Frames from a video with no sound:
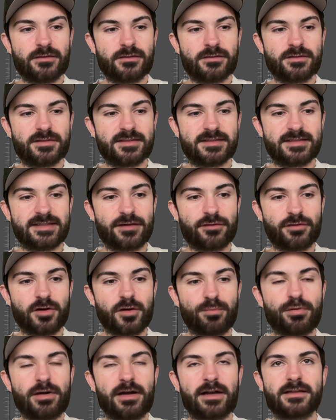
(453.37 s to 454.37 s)
0
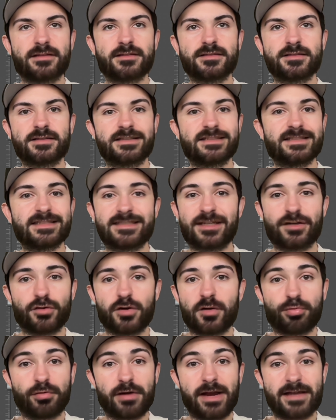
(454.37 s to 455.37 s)
plugins, 0
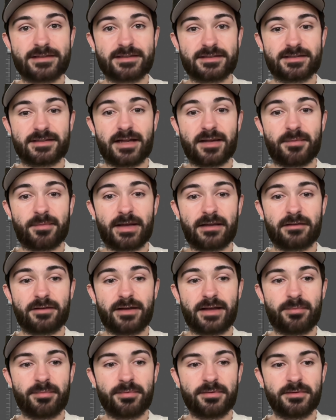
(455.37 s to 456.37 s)
processing on my
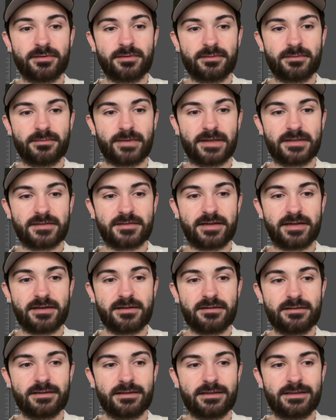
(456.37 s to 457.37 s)
clap. My
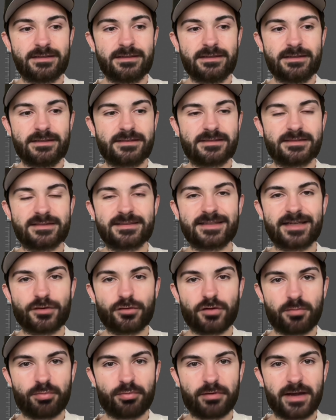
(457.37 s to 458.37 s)
snare,
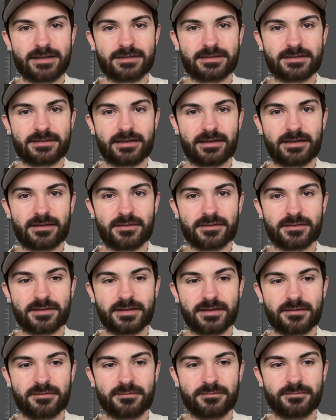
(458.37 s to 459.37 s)
0 processing on the
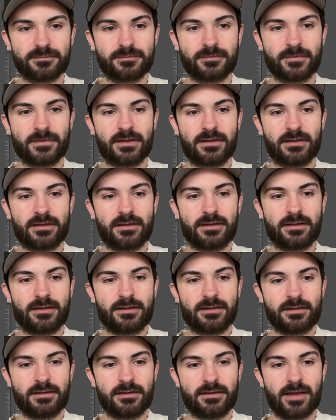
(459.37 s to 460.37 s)
snare.
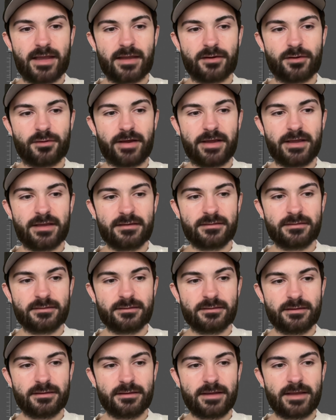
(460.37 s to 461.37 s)
808
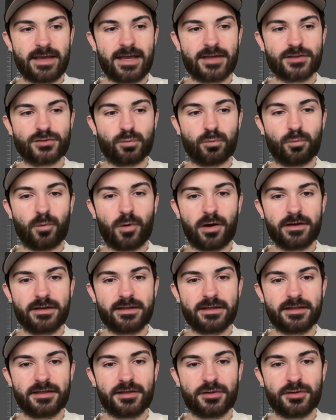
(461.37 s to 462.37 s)
has 1
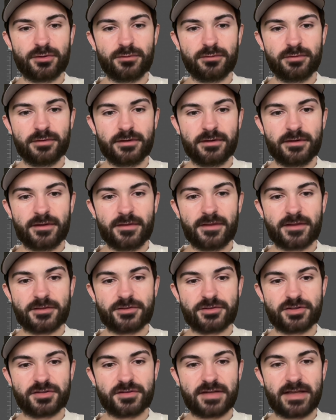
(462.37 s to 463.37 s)
EQ that's
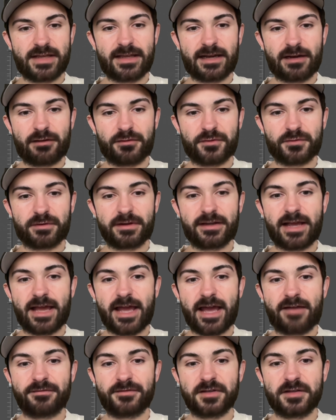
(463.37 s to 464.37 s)
just taking out
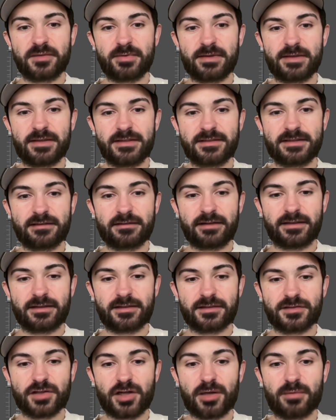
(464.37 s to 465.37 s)
3.5 dBs and like the
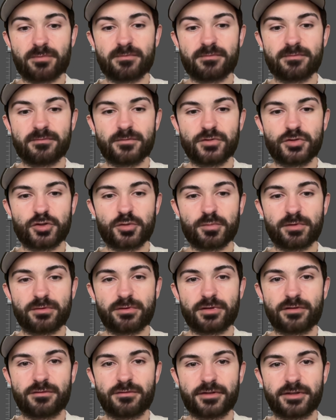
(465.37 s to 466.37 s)
sub super
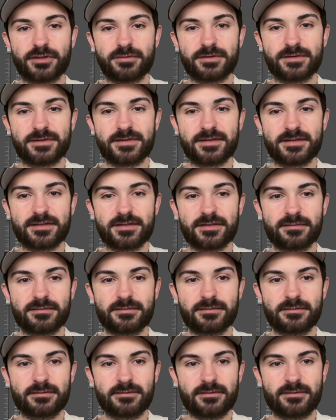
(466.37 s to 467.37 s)
low frequencies.
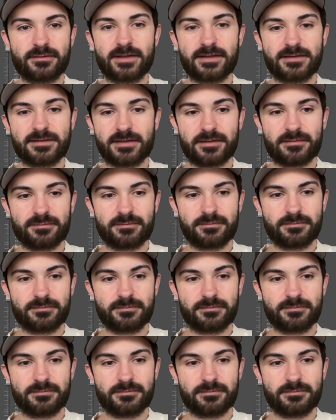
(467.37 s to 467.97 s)
That's it.